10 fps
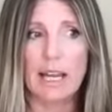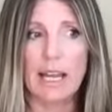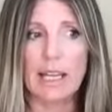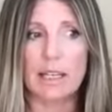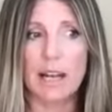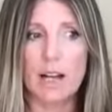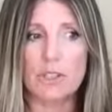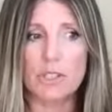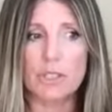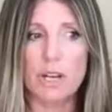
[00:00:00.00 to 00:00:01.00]
and
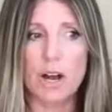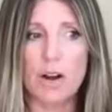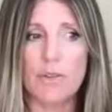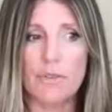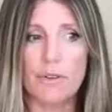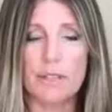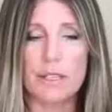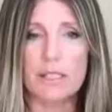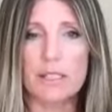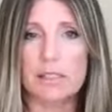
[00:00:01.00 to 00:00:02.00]
not just go for
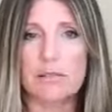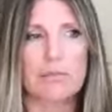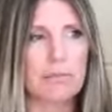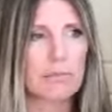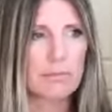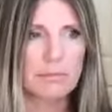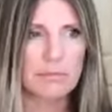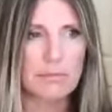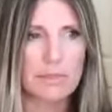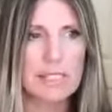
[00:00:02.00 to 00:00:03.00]
this
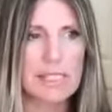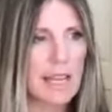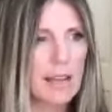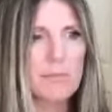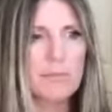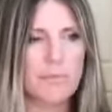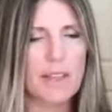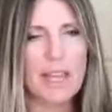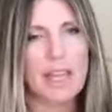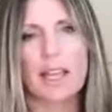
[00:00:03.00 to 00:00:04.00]
same
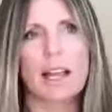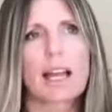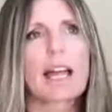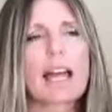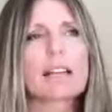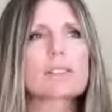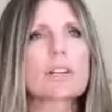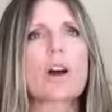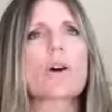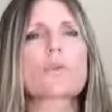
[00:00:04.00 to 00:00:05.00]
thing. And
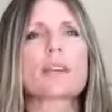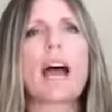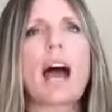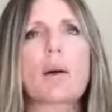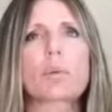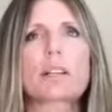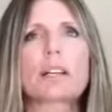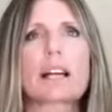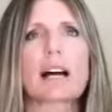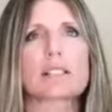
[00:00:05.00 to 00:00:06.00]
so, yeah, I
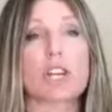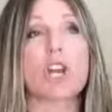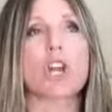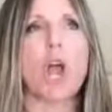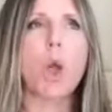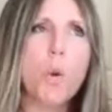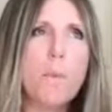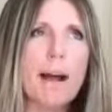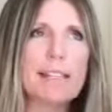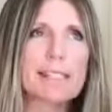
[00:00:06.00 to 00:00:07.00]
really got to know
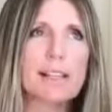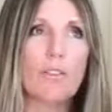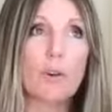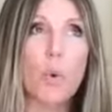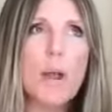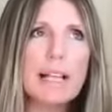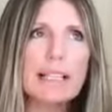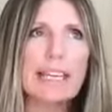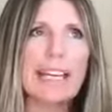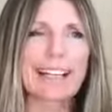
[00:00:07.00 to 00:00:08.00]
myself
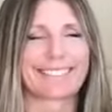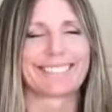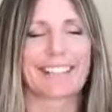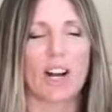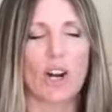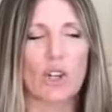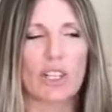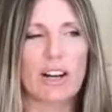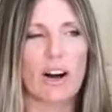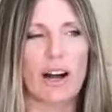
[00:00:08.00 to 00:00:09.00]
quickly
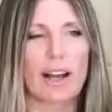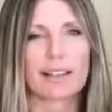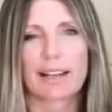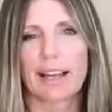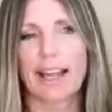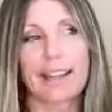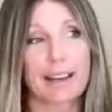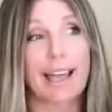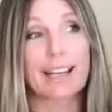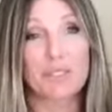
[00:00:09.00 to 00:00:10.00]
early on
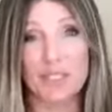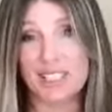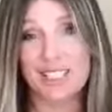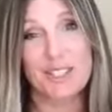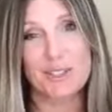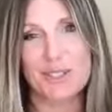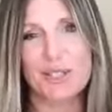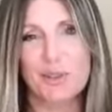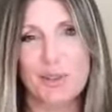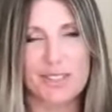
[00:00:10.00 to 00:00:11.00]
and have continued
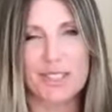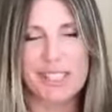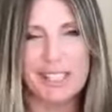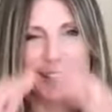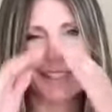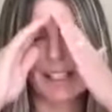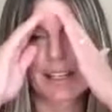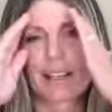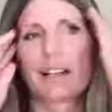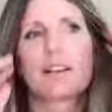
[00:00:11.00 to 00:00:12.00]
to ever since
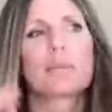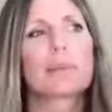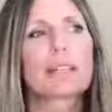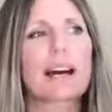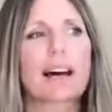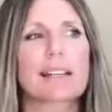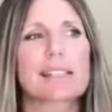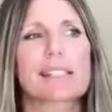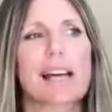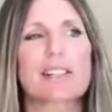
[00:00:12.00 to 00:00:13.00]

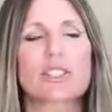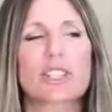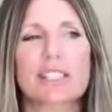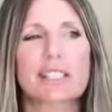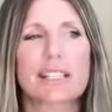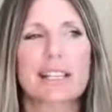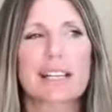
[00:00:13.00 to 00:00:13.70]
because I just